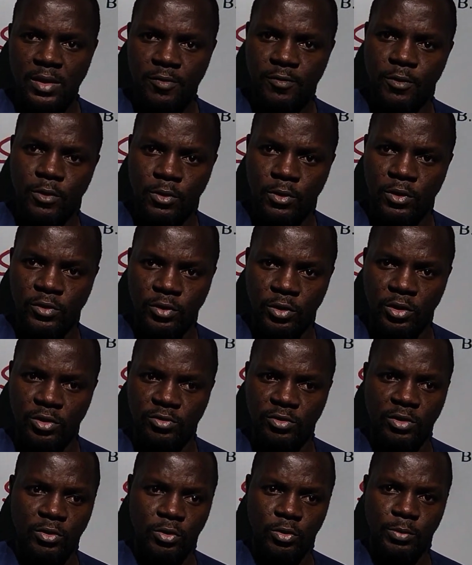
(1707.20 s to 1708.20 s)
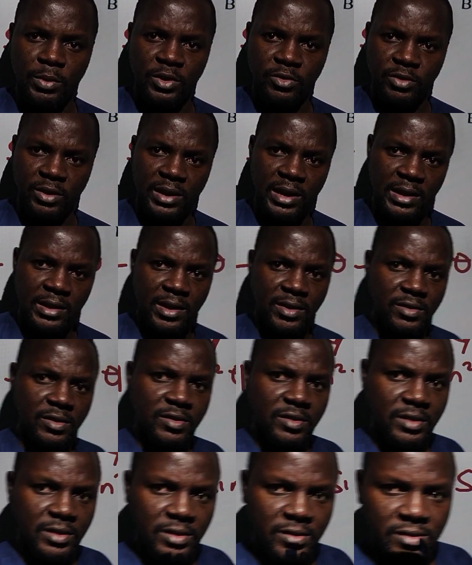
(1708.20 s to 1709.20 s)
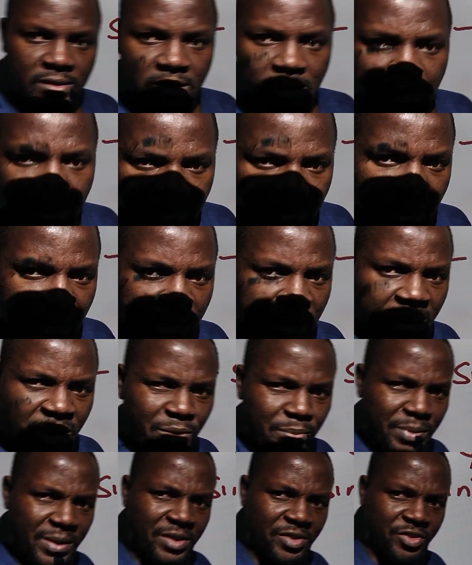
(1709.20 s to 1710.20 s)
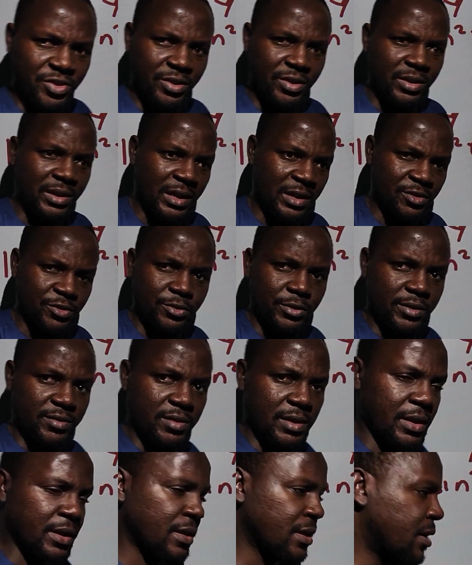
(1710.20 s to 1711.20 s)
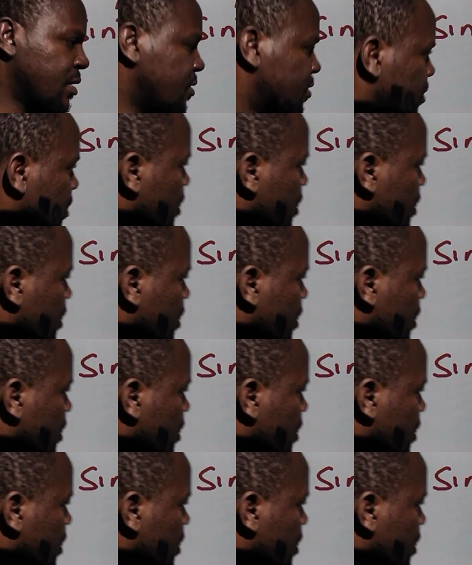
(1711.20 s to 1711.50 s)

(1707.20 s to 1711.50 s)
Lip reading: focus on, your trigonometric identities, binary operation, and stuff like that.